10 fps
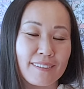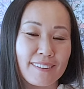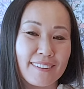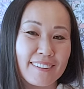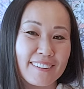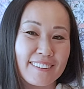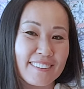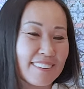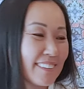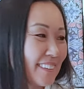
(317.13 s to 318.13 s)

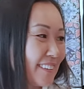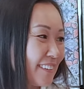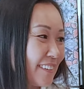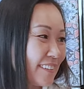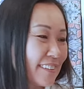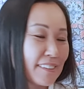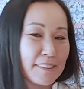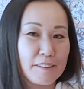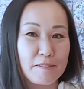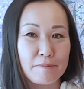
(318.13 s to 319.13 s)

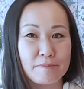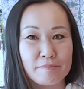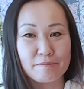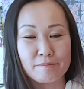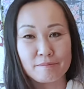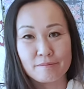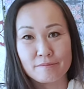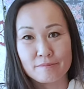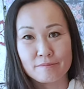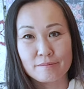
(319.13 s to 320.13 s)

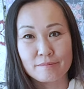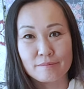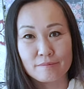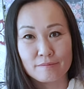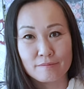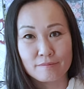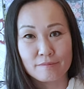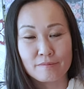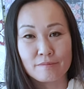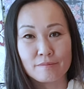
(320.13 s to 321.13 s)

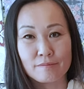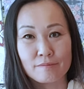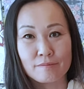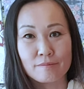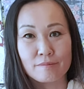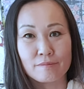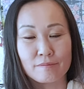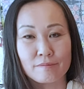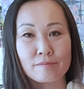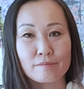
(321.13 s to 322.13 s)

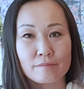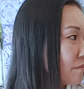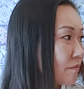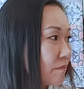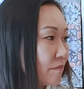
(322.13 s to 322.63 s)
(silent)